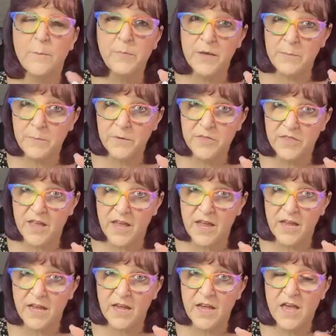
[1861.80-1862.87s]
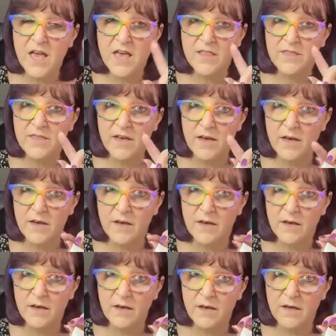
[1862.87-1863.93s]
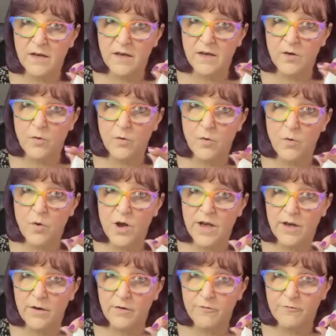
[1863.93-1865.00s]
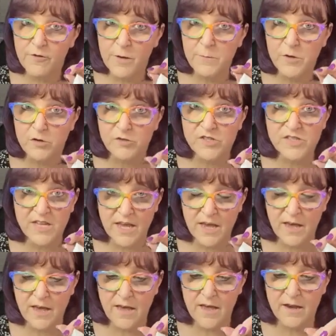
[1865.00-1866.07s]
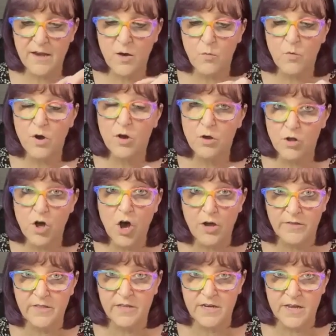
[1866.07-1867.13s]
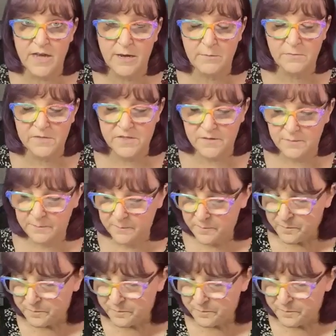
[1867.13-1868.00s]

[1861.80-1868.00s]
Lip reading: some people think the oil from your skin will clog the nibs.